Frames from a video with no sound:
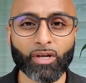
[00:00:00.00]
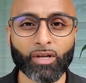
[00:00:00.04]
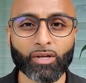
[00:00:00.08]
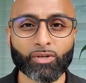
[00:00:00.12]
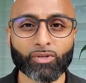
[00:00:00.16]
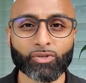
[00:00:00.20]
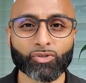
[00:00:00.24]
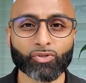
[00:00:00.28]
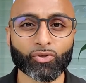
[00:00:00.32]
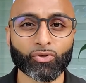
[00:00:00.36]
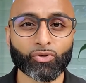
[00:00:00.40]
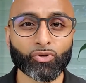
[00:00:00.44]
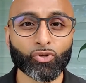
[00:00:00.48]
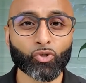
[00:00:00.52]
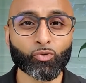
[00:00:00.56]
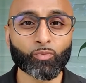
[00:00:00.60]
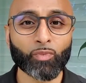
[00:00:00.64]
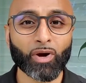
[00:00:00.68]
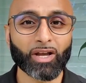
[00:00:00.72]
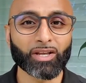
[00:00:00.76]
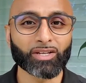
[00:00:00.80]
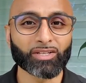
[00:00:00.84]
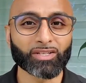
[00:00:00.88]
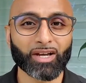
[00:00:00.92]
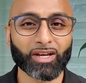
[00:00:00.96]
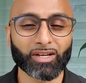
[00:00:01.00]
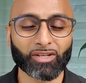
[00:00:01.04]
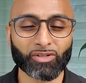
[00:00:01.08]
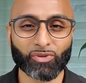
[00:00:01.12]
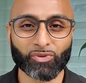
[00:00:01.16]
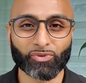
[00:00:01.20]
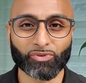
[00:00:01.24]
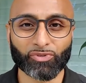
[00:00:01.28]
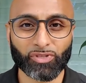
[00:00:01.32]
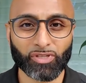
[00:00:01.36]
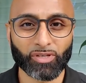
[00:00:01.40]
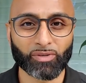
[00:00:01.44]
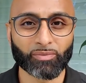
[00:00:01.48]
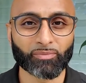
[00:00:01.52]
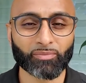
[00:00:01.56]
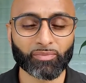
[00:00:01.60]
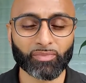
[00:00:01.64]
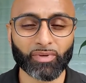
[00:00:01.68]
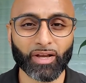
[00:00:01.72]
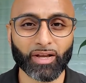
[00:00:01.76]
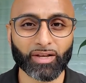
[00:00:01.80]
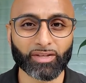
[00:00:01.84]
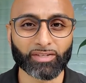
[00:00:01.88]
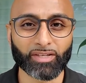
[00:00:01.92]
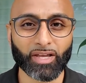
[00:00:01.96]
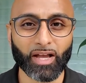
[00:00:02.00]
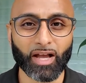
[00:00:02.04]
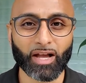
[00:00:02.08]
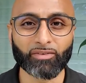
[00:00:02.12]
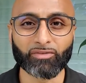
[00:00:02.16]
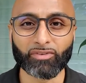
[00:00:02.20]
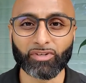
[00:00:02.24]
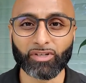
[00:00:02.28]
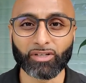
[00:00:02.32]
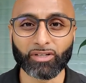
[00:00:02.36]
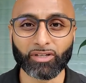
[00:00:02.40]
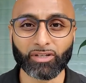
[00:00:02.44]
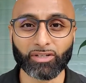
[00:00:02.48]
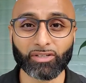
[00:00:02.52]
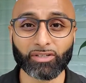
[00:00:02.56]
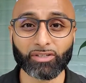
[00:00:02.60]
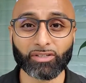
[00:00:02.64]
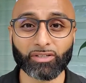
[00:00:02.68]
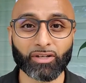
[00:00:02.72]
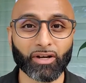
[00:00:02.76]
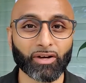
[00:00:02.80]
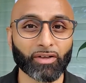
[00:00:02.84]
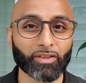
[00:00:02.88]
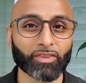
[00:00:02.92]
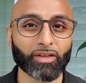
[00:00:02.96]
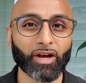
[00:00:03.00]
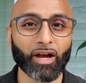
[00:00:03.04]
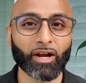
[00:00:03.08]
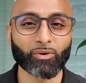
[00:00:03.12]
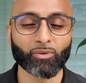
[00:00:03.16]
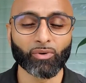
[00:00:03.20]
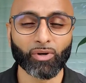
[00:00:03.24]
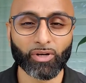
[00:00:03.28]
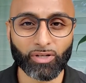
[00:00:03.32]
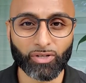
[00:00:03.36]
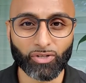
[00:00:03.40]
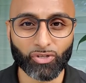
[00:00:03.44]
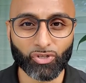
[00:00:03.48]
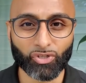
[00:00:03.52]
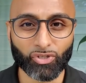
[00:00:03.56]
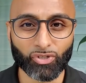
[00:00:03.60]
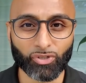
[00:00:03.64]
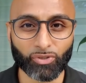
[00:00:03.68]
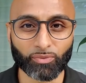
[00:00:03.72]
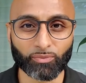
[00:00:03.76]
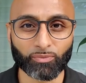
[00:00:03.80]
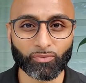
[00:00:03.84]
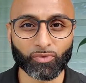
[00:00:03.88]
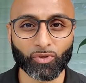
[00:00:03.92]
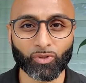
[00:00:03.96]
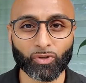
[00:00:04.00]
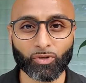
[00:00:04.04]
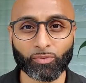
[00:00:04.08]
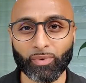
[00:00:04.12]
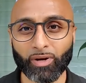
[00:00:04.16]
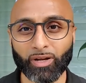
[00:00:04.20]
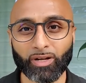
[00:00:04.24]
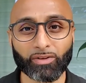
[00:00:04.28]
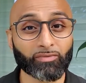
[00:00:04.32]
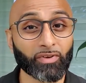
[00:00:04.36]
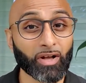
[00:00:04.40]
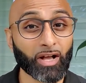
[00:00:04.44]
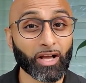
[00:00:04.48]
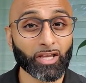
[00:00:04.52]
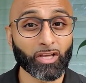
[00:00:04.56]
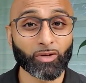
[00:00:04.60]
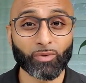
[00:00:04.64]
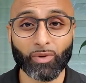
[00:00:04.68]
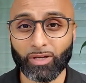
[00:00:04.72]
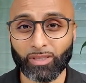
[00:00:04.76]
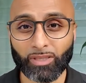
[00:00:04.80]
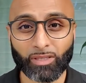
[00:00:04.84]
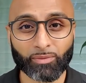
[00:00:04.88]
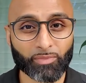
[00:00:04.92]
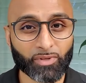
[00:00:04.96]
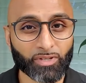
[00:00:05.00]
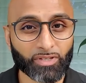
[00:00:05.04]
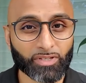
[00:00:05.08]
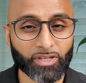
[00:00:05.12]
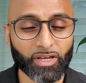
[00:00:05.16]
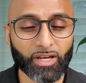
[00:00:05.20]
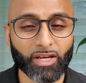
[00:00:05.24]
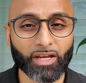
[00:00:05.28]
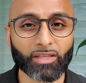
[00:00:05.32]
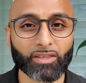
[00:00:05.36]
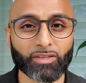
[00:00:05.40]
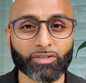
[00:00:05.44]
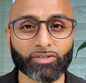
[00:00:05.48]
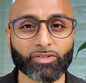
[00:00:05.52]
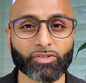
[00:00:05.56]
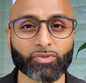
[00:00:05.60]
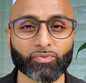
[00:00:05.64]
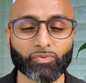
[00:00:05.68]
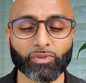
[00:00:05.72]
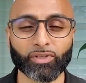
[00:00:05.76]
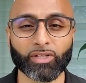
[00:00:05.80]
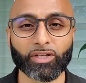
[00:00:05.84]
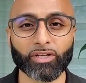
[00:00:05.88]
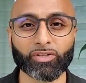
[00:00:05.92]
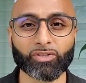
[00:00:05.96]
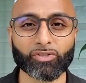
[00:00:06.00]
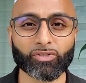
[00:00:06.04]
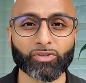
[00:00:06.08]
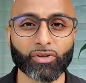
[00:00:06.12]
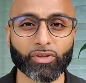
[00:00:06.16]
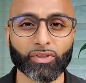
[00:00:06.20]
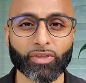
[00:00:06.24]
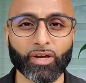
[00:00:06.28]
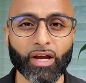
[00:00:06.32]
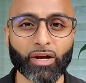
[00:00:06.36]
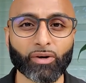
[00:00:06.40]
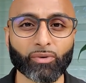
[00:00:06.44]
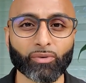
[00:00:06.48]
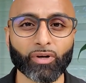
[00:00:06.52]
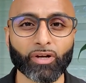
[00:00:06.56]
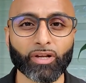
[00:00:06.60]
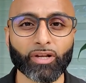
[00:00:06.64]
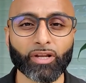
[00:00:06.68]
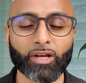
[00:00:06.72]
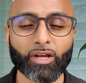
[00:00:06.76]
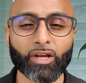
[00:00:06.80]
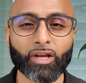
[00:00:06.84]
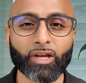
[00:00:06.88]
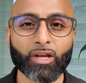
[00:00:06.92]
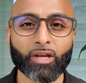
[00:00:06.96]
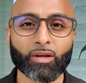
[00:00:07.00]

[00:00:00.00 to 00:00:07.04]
So you might diagnose them as having a thyroid issue, or you might evaluate them and say, hey, this is related to your thyroid.